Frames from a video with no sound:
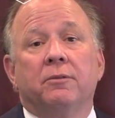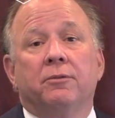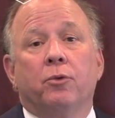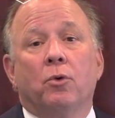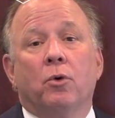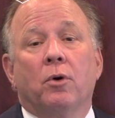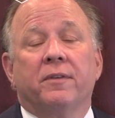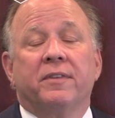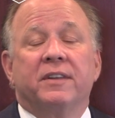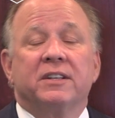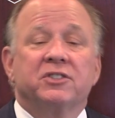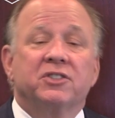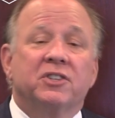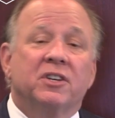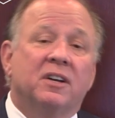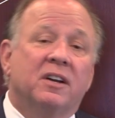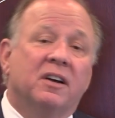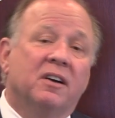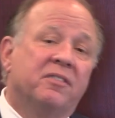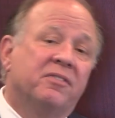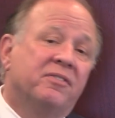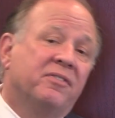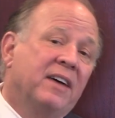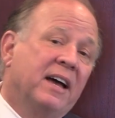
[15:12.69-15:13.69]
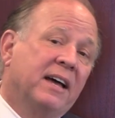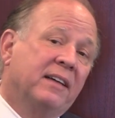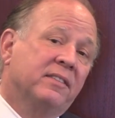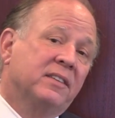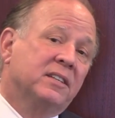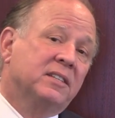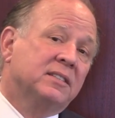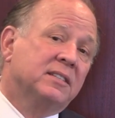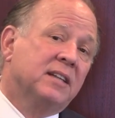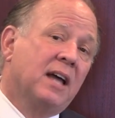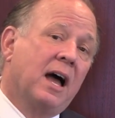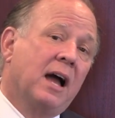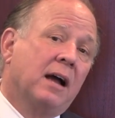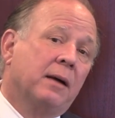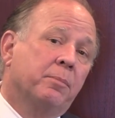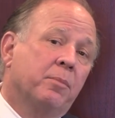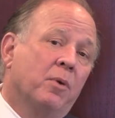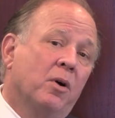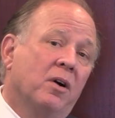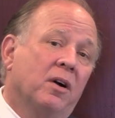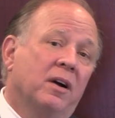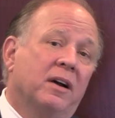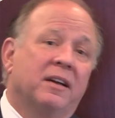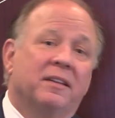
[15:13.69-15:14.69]
for that's going to affect the stock
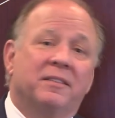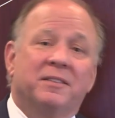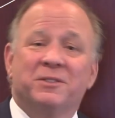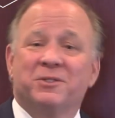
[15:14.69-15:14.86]
market,